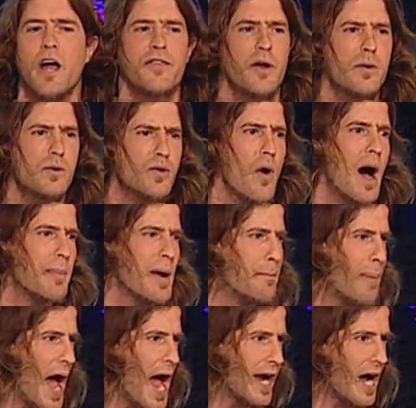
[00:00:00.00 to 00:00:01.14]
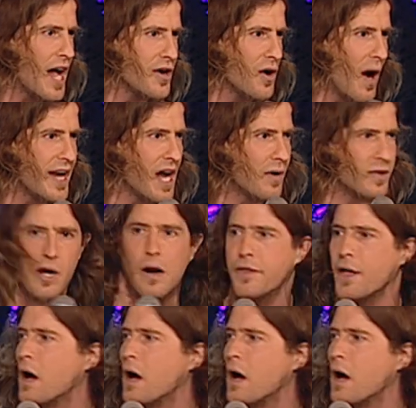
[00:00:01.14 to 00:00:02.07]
I thought he was robbing a bank. I had no idea what was going on.